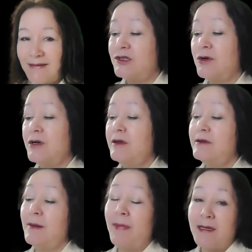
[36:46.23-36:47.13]
The story of
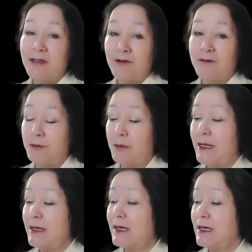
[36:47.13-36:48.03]
the Passover
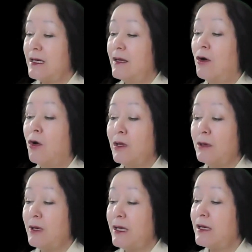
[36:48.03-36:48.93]
week, the Holy
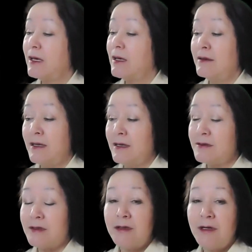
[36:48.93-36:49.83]
Week, and
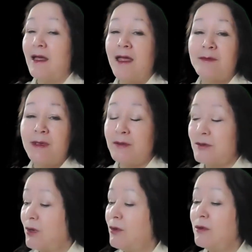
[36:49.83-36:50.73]
Easter has been
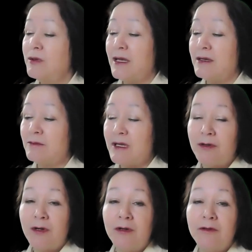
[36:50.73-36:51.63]
told and
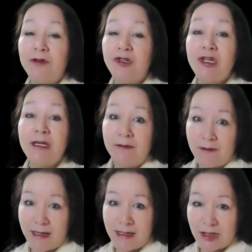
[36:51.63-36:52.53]
retold for
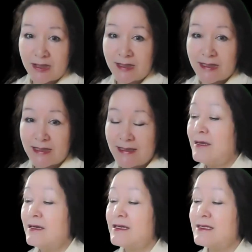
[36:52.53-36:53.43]
generations, and
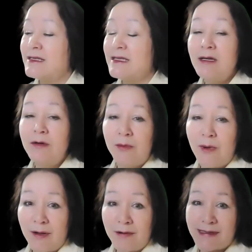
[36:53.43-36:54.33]
it is still
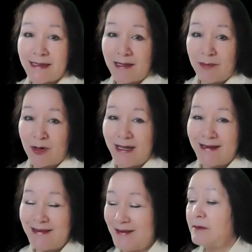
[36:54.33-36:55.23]
well celebrated.